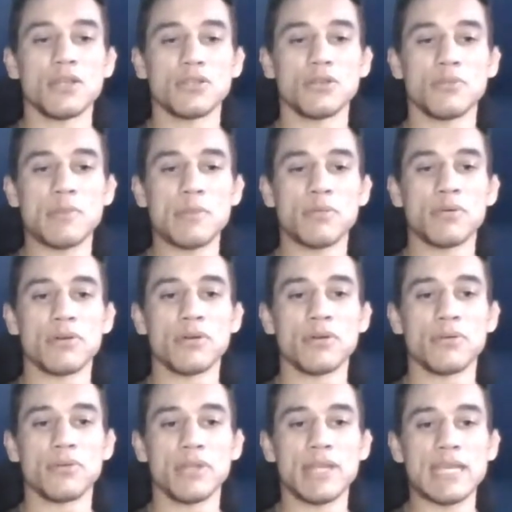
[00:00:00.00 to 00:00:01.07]
So people
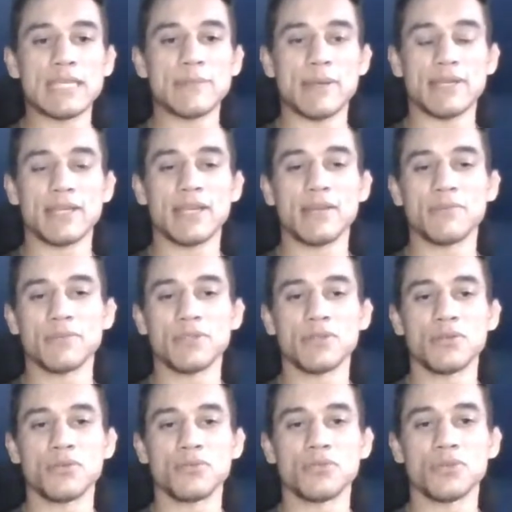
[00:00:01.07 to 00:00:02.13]
were really expecting him
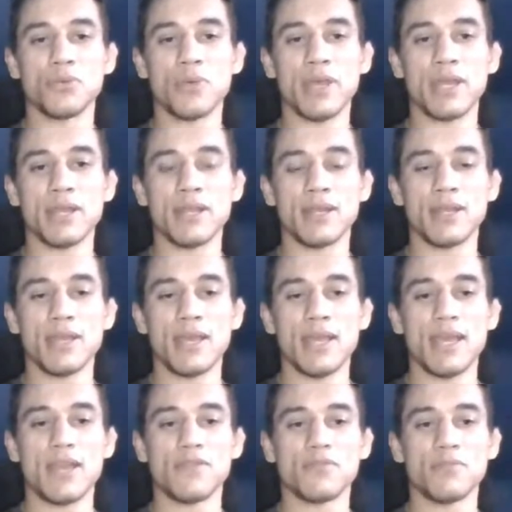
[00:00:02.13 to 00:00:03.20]
to win,
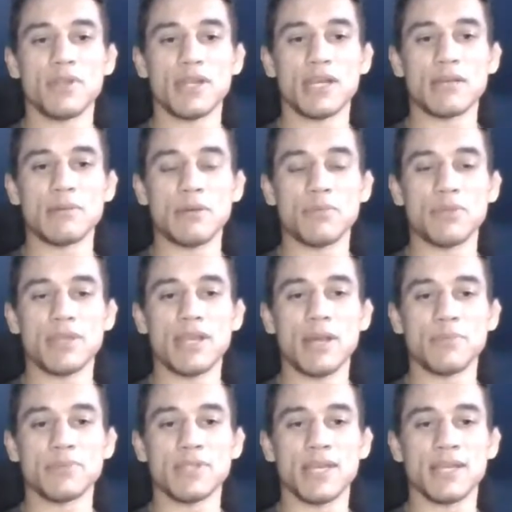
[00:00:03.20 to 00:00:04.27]
and for me to come up with the
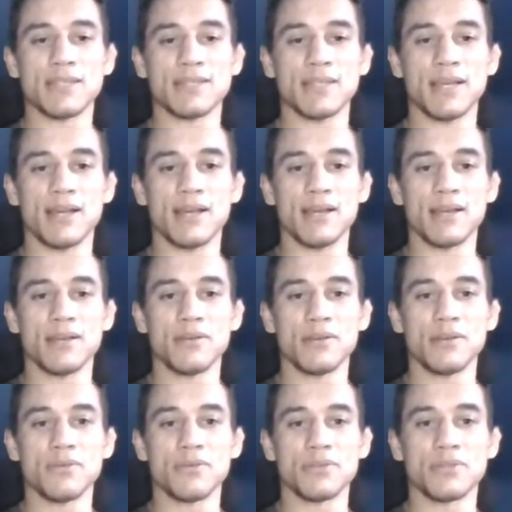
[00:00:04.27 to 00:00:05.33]
upset,
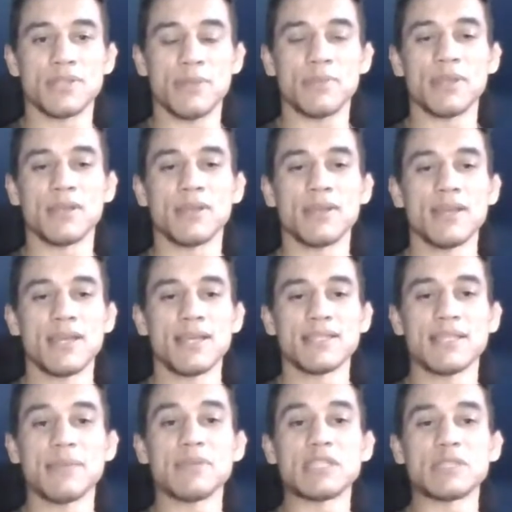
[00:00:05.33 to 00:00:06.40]
it was something
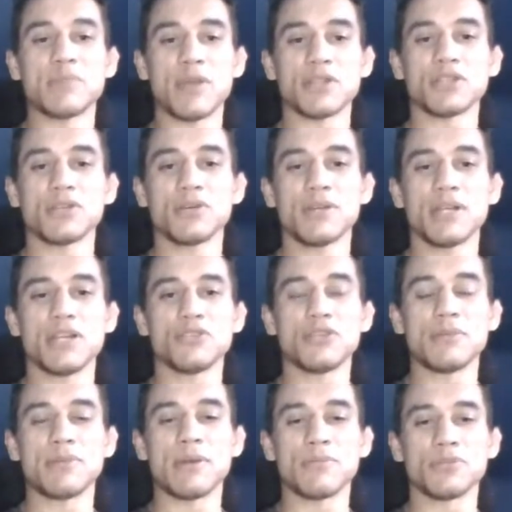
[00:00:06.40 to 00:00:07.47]
special and a
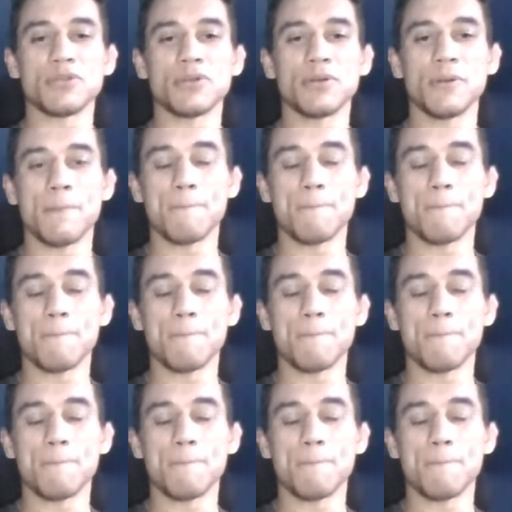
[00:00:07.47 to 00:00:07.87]
dream come true.